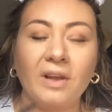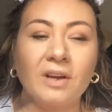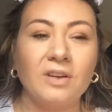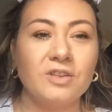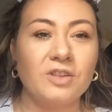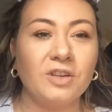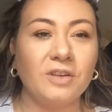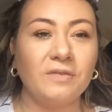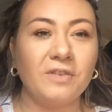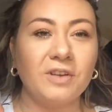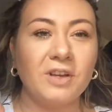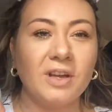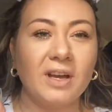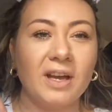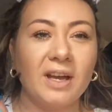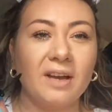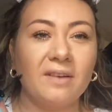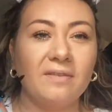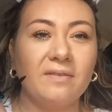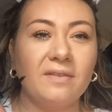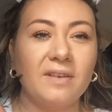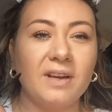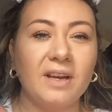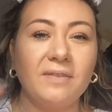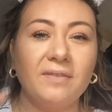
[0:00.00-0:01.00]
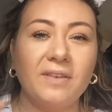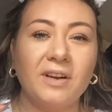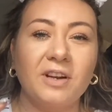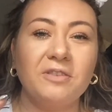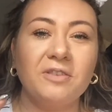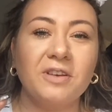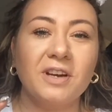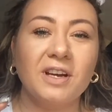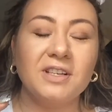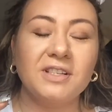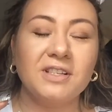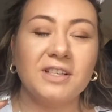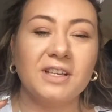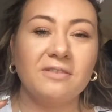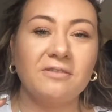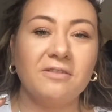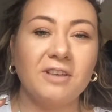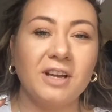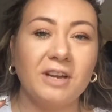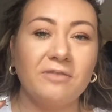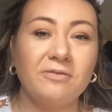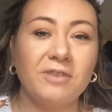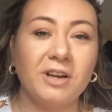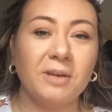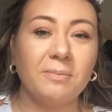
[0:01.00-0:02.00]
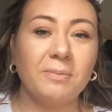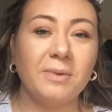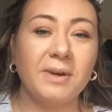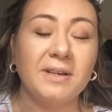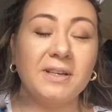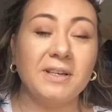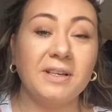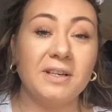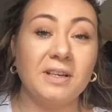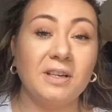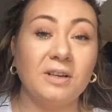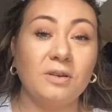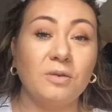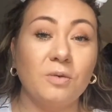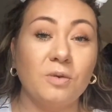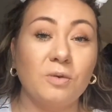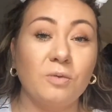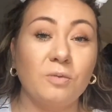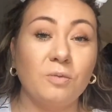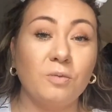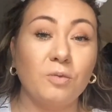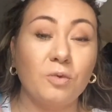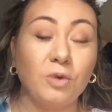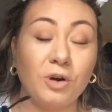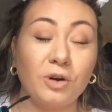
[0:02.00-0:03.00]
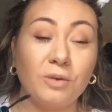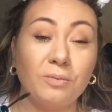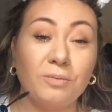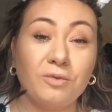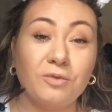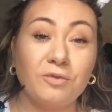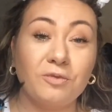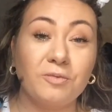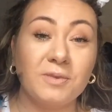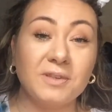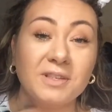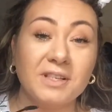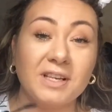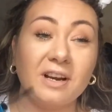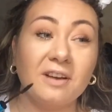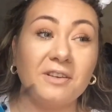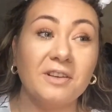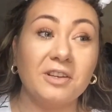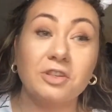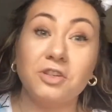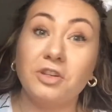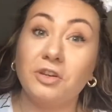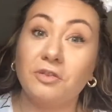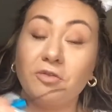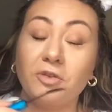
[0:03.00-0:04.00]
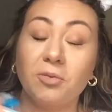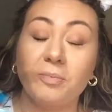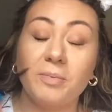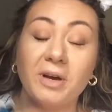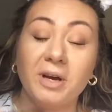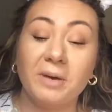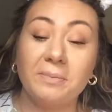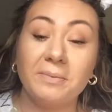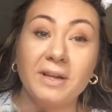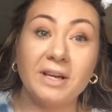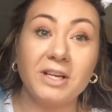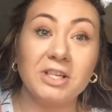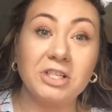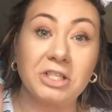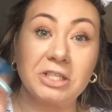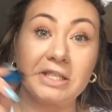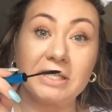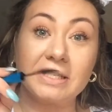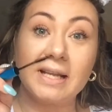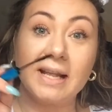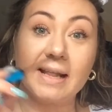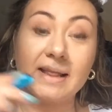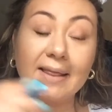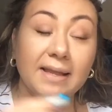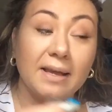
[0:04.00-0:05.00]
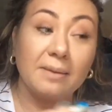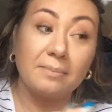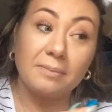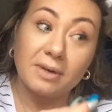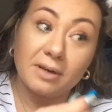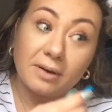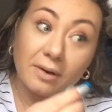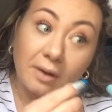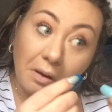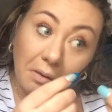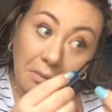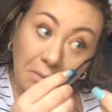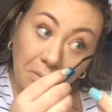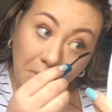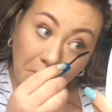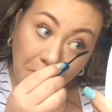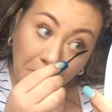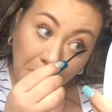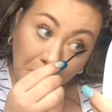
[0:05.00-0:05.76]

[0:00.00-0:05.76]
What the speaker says: So if any of you guys can recommend a waterproof mascara that's good for bomb lashes, let me know.